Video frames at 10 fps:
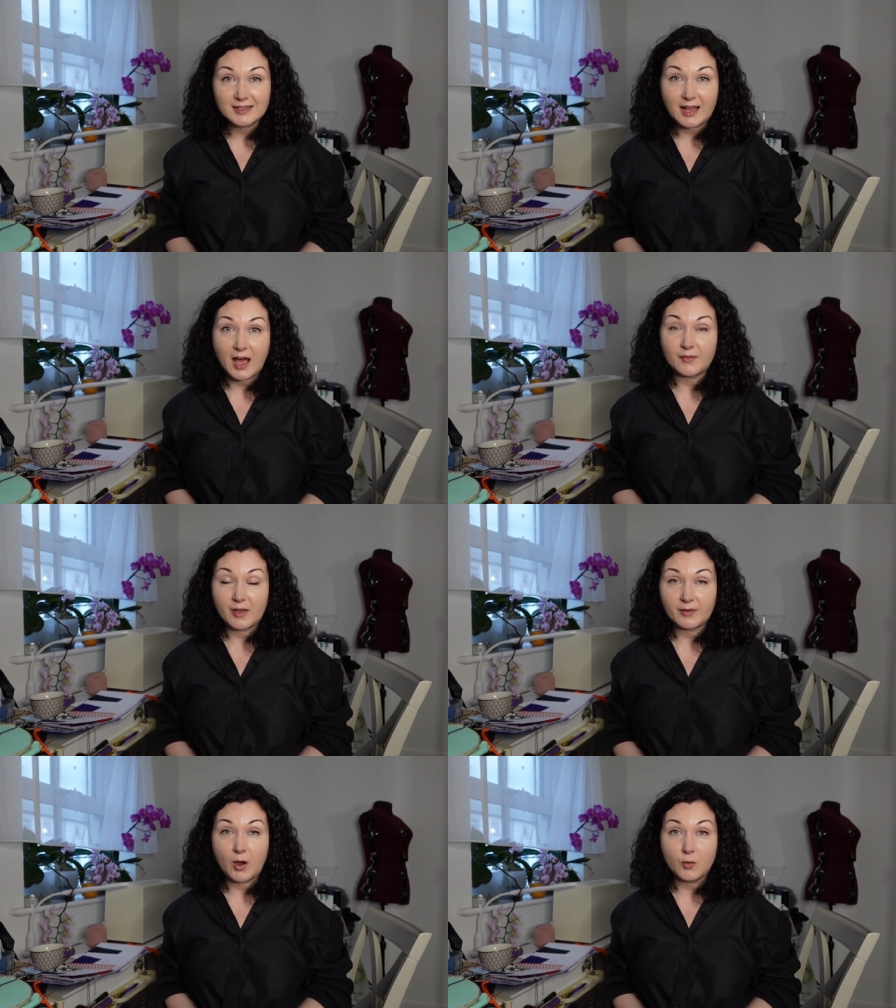that I've
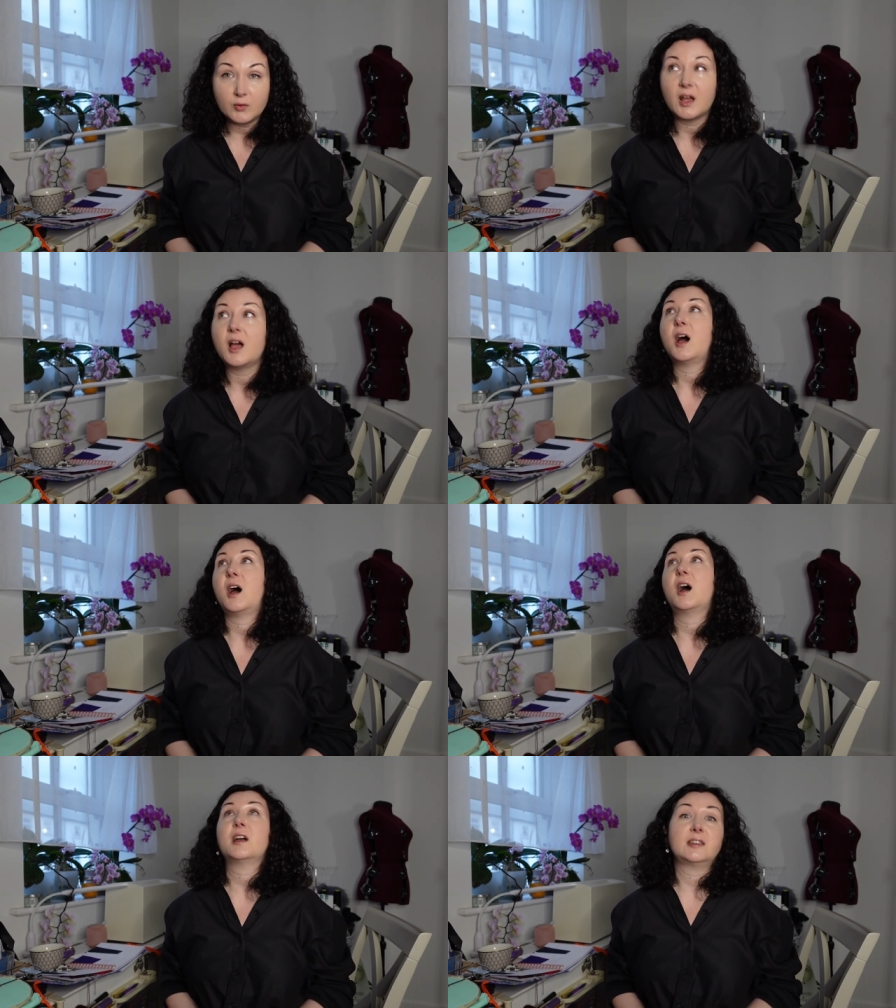ever owned
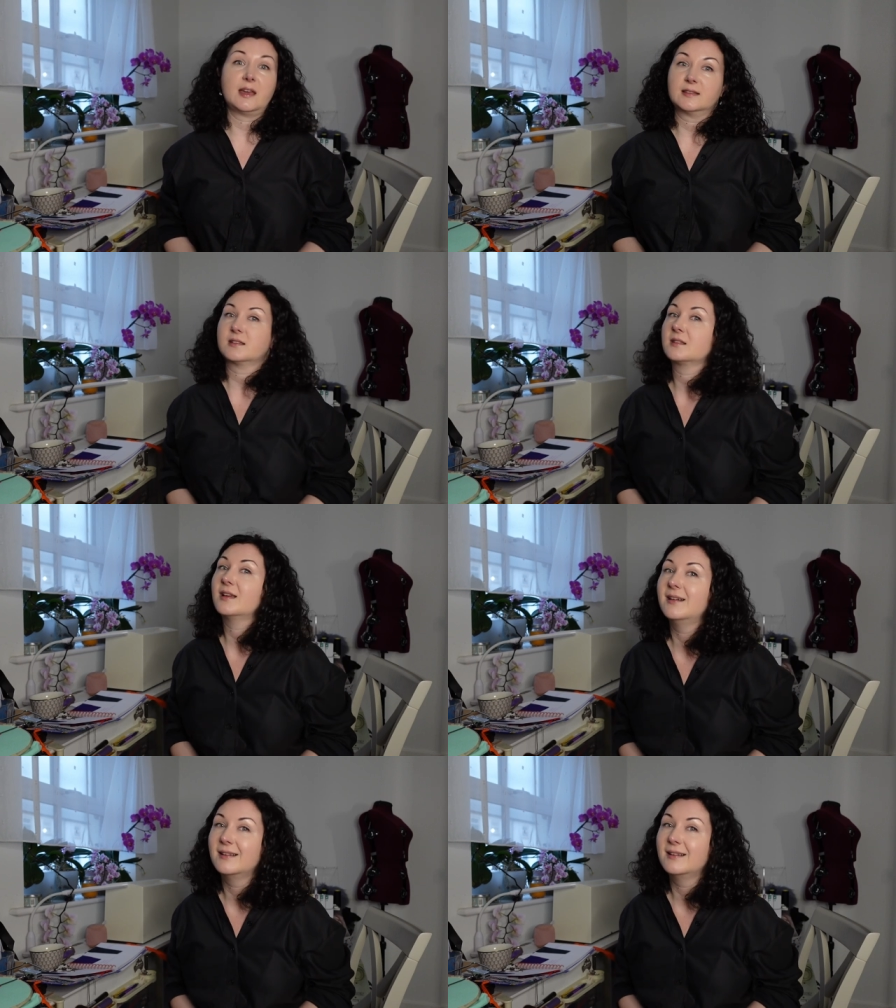uh, yes